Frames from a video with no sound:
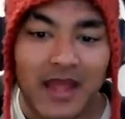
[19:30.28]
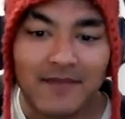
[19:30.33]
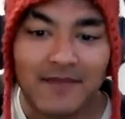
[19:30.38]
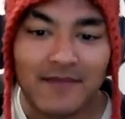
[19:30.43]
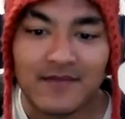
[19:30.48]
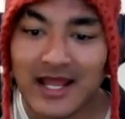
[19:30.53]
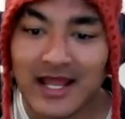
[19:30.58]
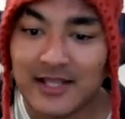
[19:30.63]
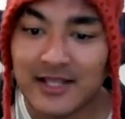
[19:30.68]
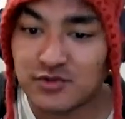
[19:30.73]

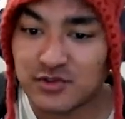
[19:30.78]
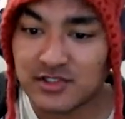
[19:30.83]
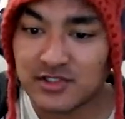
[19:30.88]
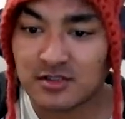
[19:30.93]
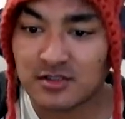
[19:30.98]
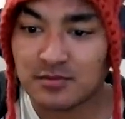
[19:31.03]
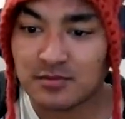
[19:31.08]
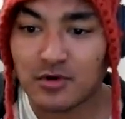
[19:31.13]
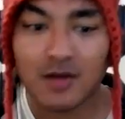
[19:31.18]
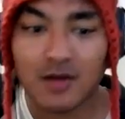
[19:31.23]
And then
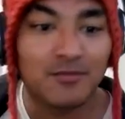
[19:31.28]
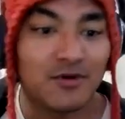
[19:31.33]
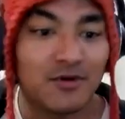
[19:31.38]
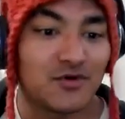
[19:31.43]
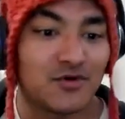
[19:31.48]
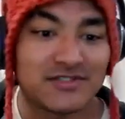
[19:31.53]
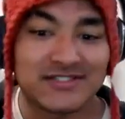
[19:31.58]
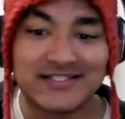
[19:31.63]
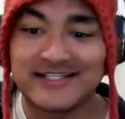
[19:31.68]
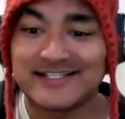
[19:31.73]
educational program,
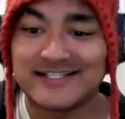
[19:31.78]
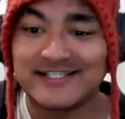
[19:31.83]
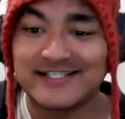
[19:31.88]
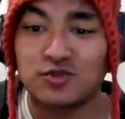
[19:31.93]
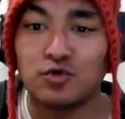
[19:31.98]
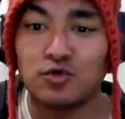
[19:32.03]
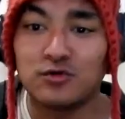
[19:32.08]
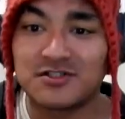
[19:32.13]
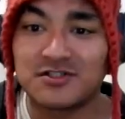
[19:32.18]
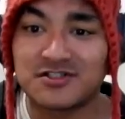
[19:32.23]
because it says
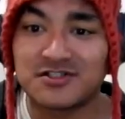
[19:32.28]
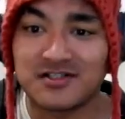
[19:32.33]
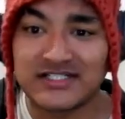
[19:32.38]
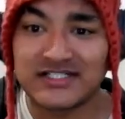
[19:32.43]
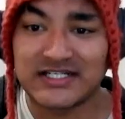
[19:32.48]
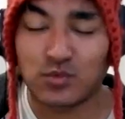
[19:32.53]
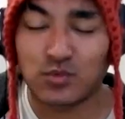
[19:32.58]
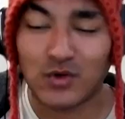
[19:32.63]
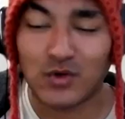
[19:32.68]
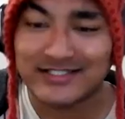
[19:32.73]
school
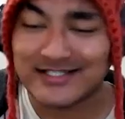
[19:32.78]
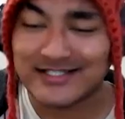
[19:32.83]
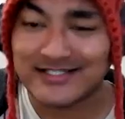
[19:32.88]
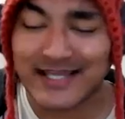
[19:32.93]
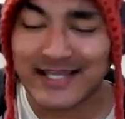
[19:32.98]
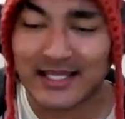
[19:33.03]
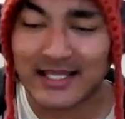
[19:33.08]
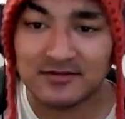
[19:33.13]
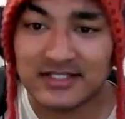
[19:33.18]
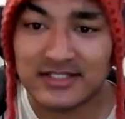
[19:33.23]
children. What else
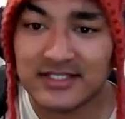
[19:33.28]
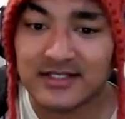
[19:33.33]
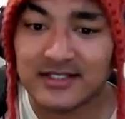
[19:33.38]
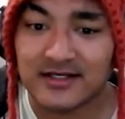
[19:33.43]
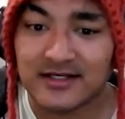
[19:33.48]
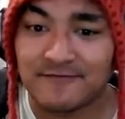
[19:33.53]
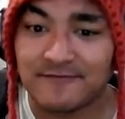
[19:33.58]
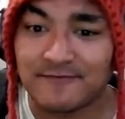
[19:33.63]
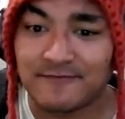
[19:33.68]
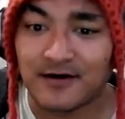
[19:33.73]
can you think
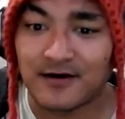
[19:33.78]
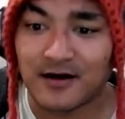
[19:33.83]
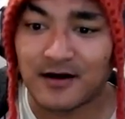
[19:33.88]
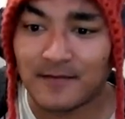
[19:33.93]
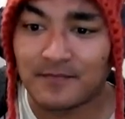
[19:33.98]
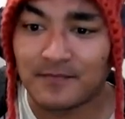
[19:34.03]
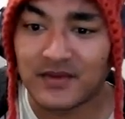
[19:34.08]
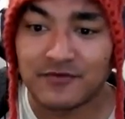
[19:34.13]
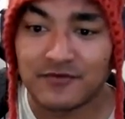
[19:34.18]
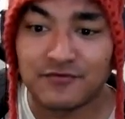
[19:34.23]
of
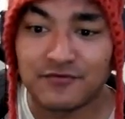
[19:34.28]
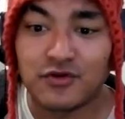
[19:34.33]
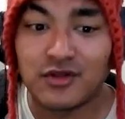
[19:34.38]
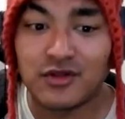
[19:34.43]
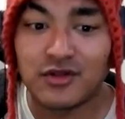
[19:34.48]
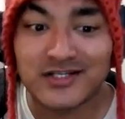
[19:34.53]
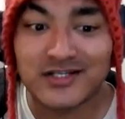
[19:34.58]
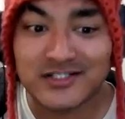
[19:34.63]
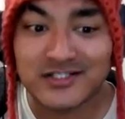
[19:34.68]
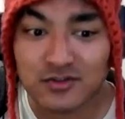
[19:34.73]
if you
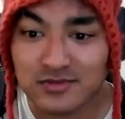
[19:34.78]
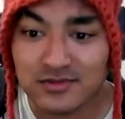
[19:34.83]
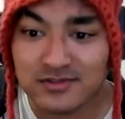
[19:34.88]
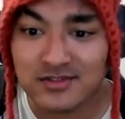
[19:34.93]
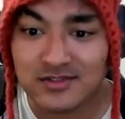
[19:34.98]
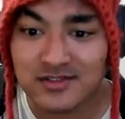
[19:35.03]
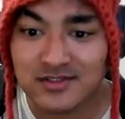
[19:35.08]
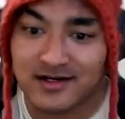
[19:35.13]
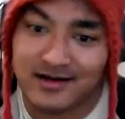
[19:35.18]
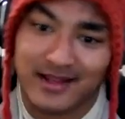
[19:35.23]
hear school
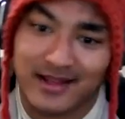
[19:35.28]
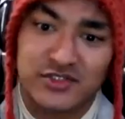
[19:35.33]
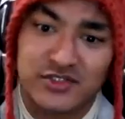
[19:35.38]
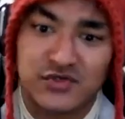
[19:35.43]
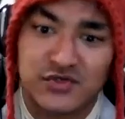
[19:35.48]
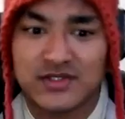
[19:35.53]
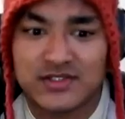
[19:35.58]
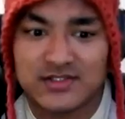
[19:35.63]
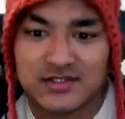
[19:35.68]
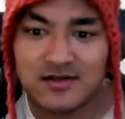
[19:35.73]
children?
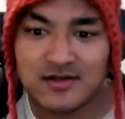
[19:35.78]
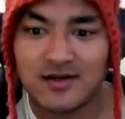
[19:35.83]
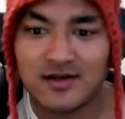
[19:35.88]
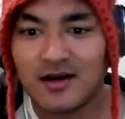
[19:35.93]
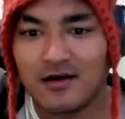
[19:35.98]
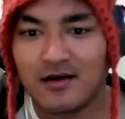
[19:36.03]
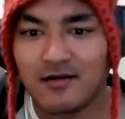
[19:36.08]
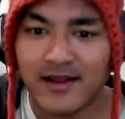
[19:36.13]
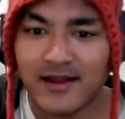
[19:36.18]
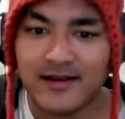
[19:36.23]
Education,
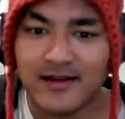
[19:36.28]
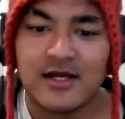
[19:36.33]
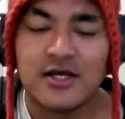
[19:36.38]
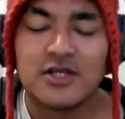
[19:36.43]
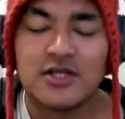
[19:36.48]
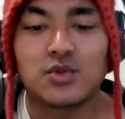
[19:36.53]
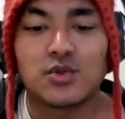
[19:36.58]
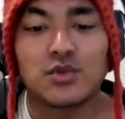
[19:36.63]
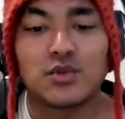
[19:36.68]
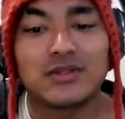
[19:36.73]
right?
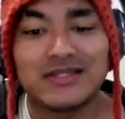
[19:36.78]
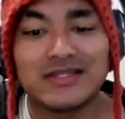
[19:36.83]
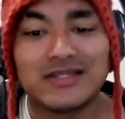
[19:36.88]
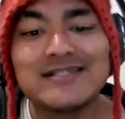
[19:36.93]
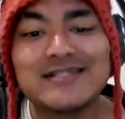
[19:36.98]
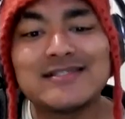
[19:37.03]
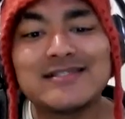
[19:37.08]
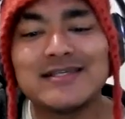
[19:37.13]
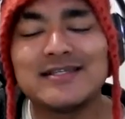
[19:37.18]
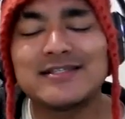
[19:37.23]
So
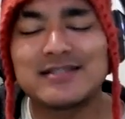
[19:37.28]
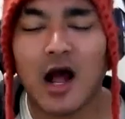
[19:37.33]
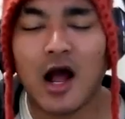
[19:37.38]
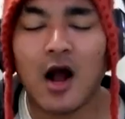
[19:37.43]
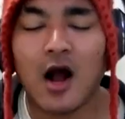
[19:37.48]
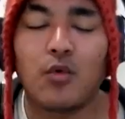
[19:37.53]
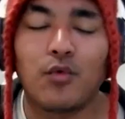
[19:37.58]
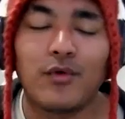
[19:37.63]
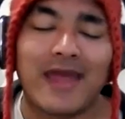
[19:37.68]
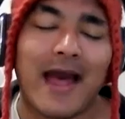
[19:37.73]
this is
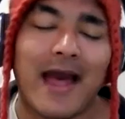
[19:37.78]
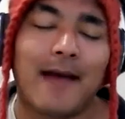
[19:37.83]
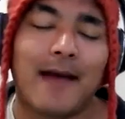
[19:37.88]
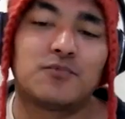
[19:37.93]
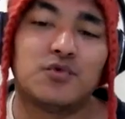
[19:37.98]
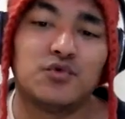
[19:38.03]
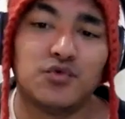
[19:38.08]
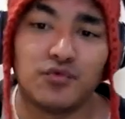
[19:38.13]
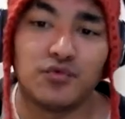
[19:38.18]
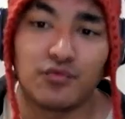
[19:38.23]
how we
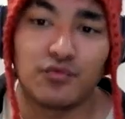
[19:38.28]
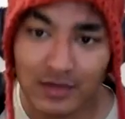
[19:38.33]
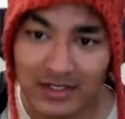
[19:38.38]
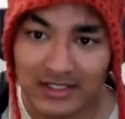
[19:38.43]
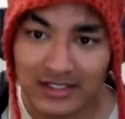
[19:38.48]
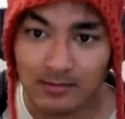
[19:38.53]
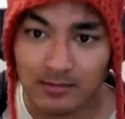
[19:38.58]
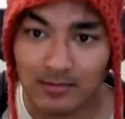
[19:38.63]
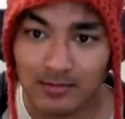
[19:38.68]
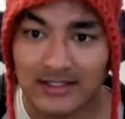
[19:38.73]
have to do fill
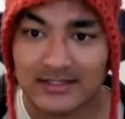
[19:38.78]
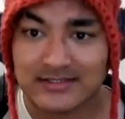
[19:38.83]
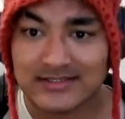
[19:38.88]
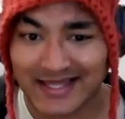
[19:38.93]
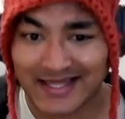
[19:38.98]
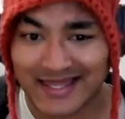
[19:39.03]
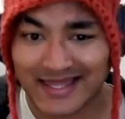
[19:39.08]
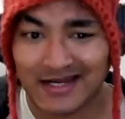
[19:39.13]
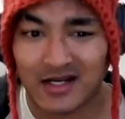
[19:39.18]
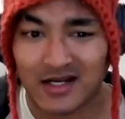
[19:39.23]
in the blanks.
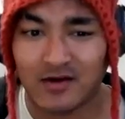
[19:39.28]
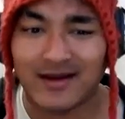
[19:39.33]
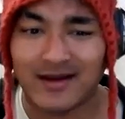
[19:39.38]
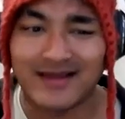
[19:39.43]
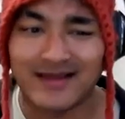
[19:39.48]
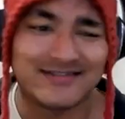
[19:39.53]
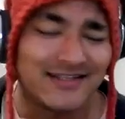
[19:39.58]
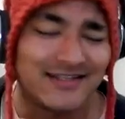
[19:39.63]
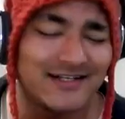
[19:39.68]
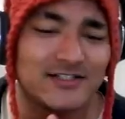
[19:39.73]
Again, now
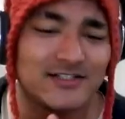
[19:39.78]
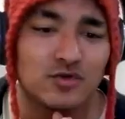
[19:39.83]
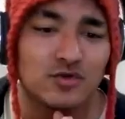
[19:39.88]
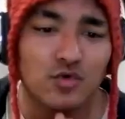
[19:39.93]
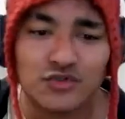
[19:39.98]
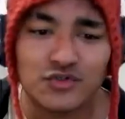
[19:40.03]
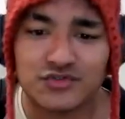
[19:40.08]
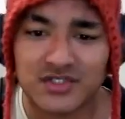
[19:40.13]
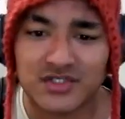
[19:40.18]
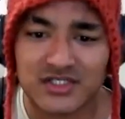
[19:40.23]
guys, there is
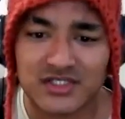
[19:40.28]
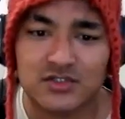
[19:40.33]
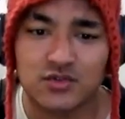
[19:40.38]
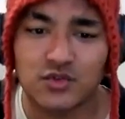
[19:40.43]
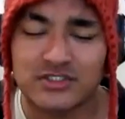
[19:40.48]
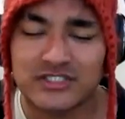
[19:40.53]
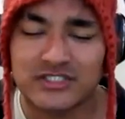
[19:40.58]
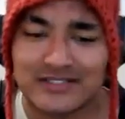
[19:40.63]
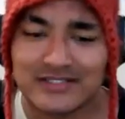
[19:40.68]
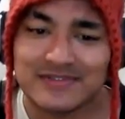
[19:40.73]
no tricks,
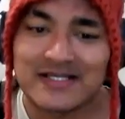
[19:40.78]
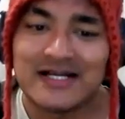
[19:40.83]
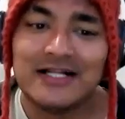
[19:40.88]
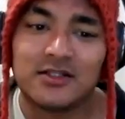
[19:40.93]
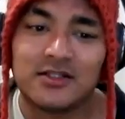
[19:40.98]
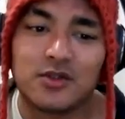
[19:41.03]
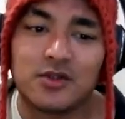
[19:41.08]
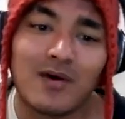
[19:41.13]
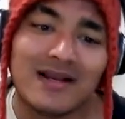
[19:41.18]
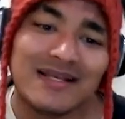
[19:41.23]
no tips.
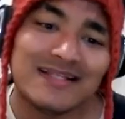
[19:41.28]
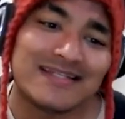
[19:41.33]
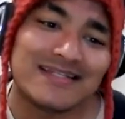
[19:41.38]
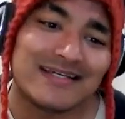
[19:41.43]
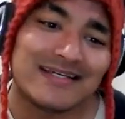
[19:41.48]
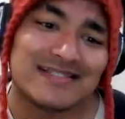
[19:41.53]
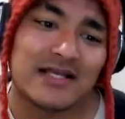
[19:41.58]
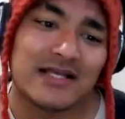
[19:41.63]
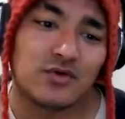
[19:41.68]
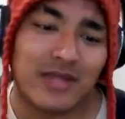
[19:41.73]
The only
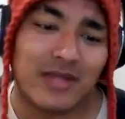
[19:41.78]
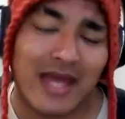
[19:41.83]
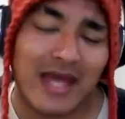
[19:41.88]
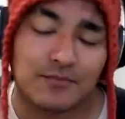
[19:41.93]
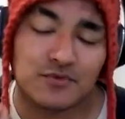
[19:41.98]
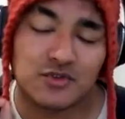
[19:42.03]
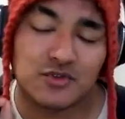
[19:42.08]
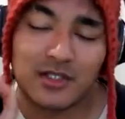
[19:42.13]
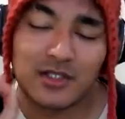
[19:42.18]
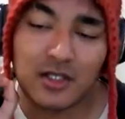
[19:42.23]
thing is that we
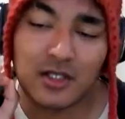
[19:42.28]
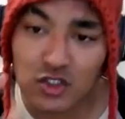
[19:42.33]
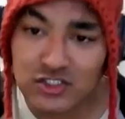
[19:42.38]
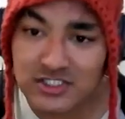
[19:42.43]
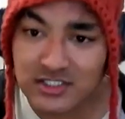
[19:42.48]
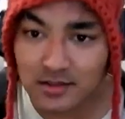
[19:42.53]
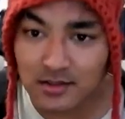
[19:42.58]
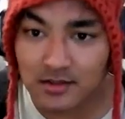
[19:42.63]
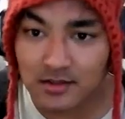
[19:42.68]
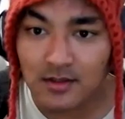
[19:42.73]
have to be
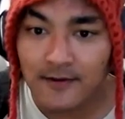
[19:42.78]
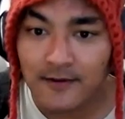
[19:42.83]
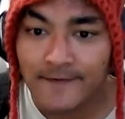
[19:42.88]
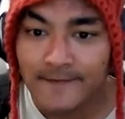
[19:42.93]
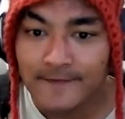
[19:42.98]
logical.